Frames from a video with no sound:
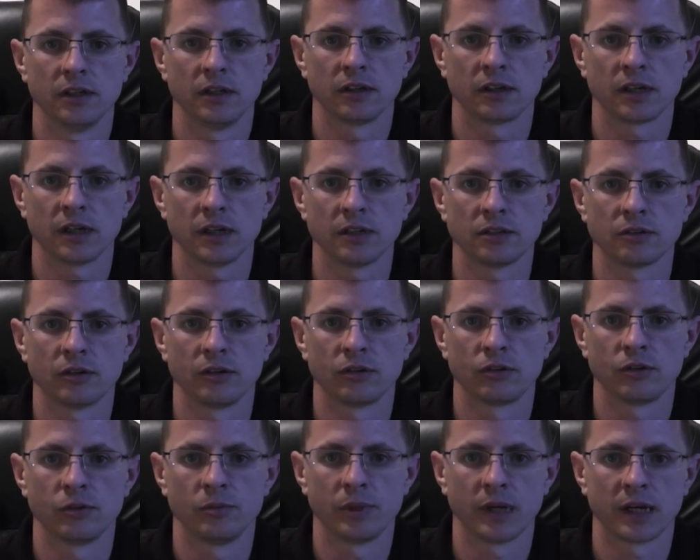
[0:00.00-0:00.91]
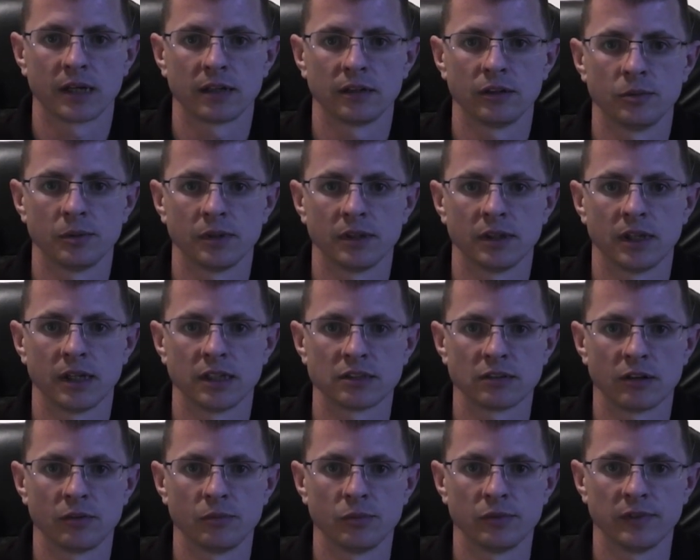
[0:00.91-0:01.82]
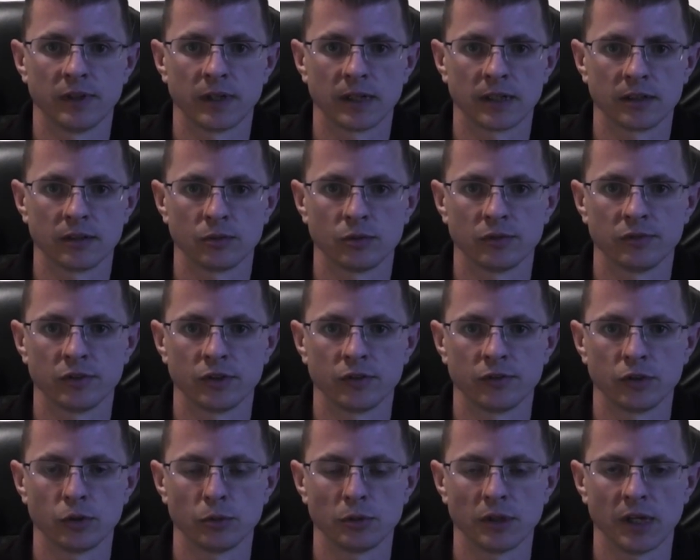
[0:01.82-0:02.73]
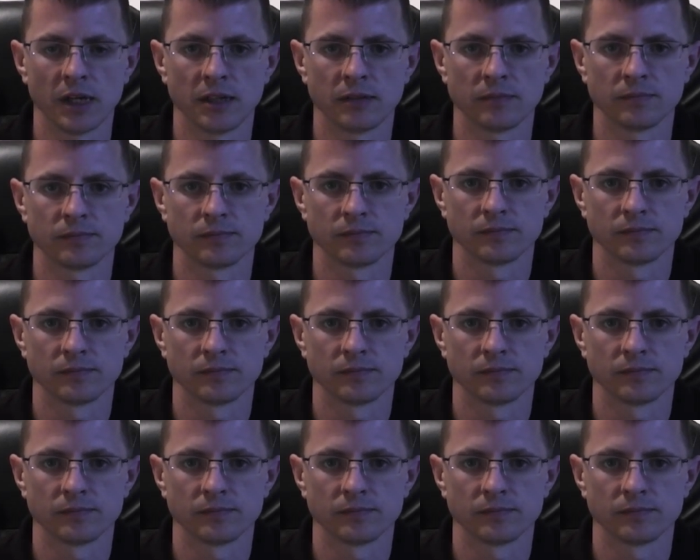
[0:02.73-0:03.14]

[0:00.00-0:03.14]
Okay, so I'll come back a little bit later on with a, with another update.